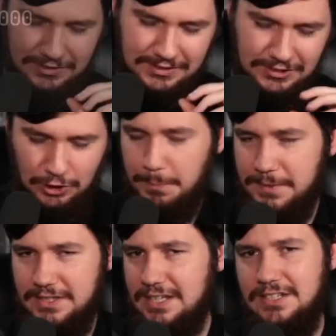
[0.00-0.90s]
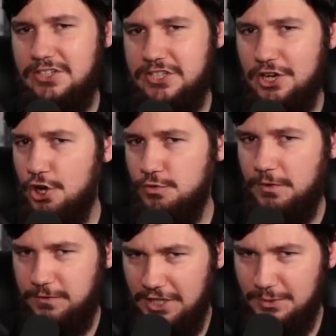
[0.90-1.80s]
stopping the integer
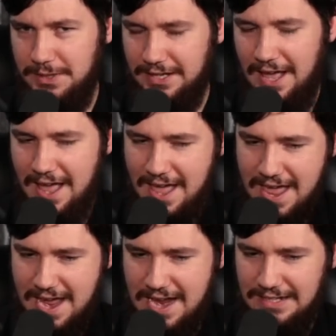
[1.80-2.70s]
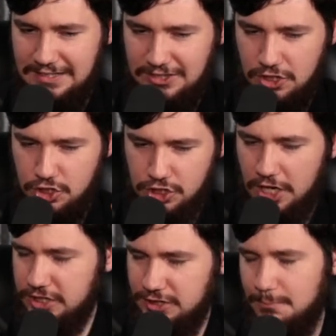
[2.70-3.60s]
overflowing, it's
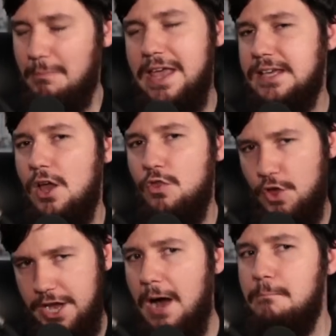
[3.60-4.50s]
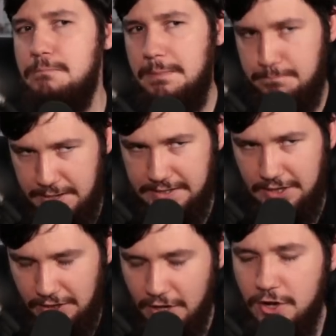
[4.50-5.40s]
just make the number
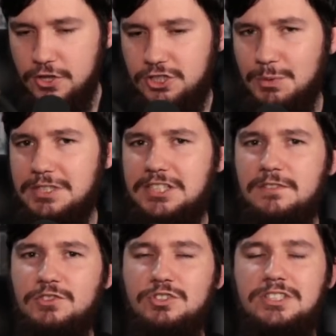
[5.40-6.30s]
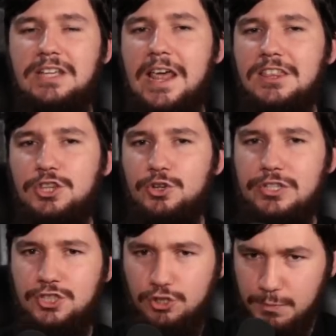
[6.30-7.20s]
bigger. So instead of using a
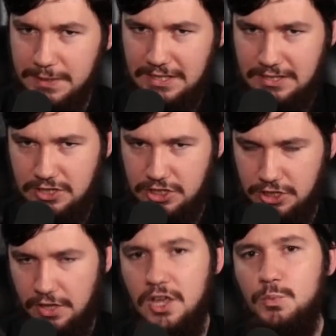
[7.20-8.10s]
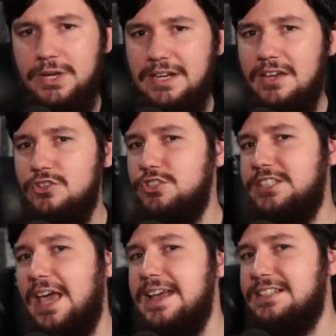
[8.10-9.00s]
32-bit integer, we are now
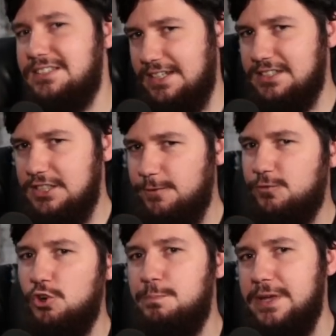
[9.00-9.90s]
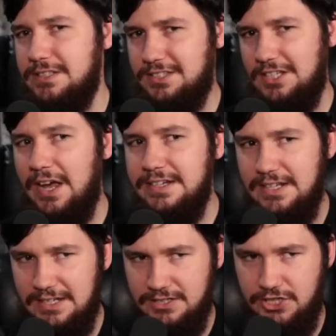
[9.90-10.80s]
using a 64-bit signed
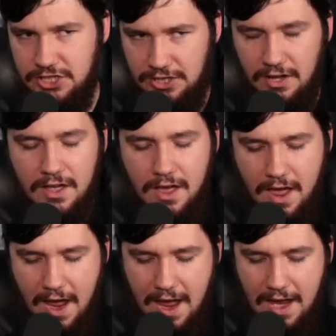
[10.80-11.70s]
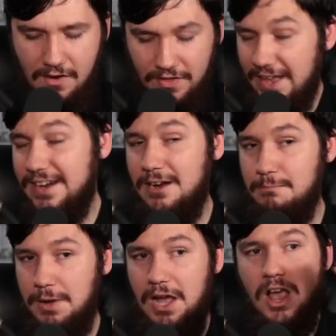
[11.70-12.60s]
integer. And that
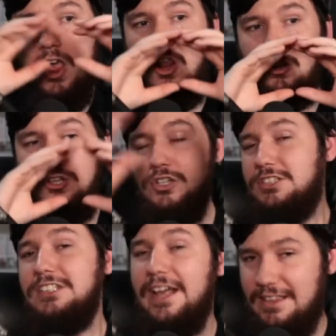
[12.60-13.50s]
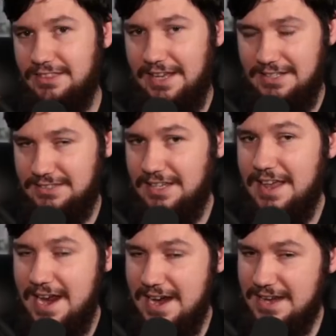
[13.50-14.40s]
number looks like this.
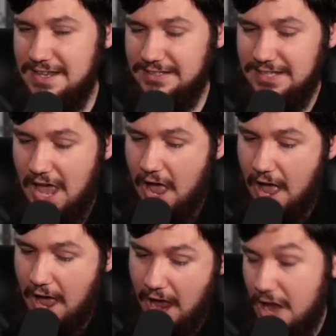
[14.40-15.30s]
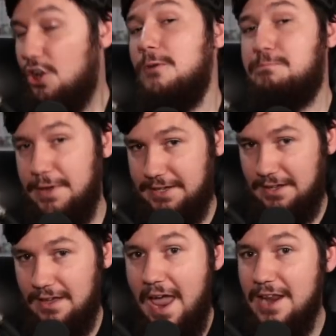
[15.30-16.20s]
It is a lot
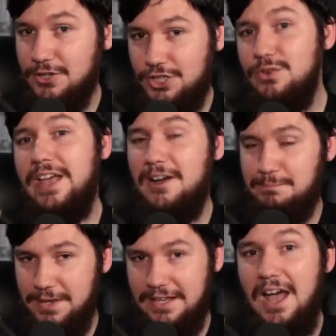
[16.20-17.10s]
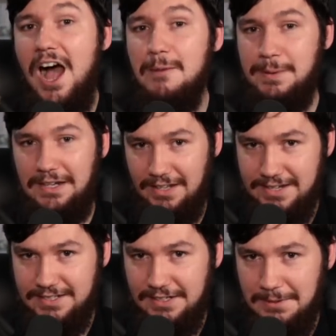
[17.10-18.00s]
bigger, and I'll show you how big a bit
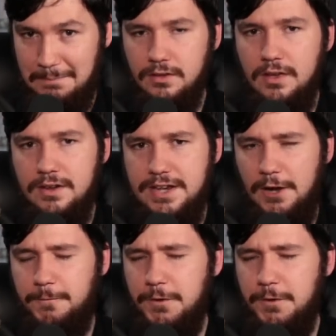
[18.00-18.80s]
later. Now, for